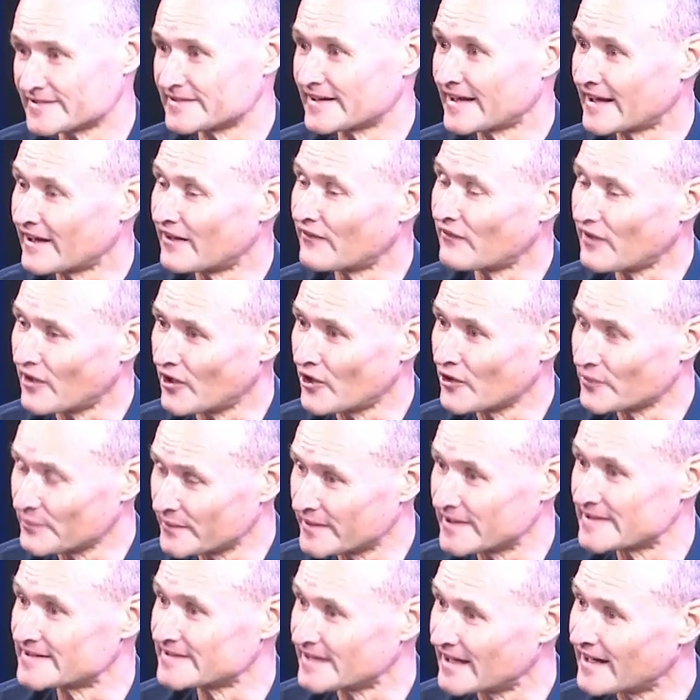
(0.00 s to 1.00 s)
now
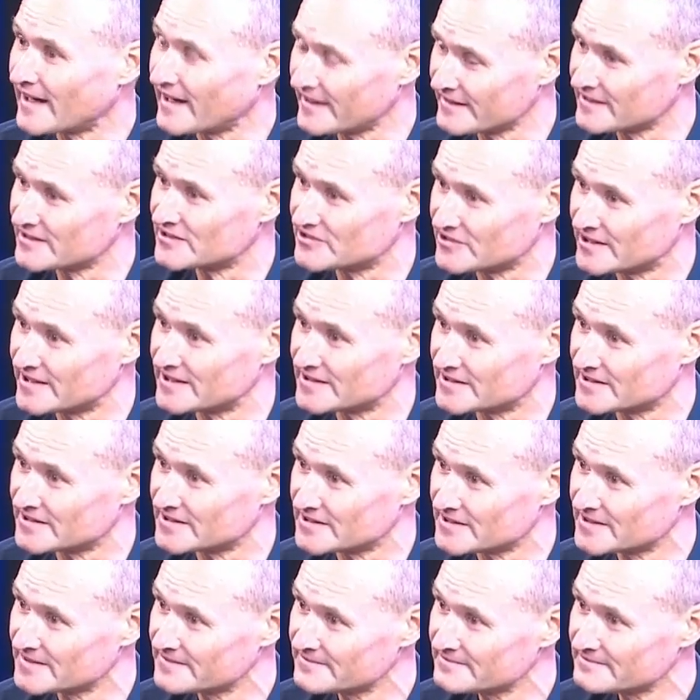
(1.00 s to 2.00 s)
opened his heart to
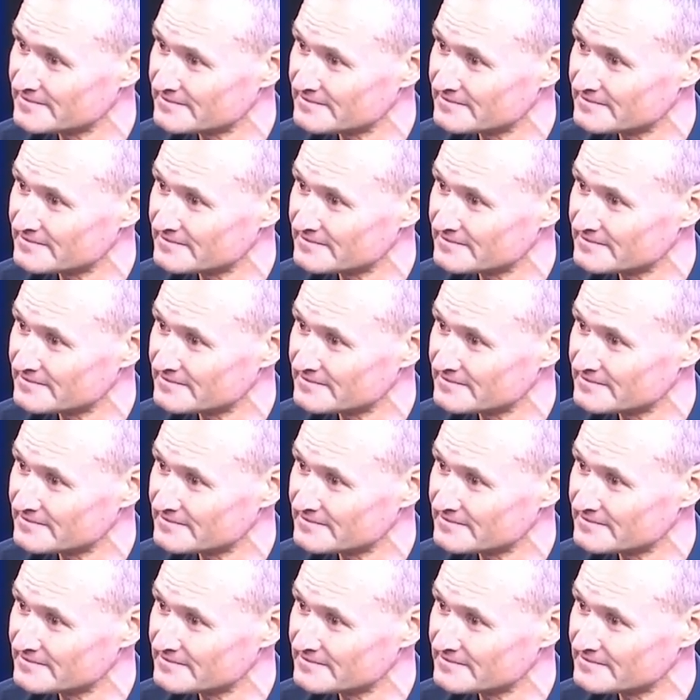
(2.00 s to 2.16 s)
Jesus.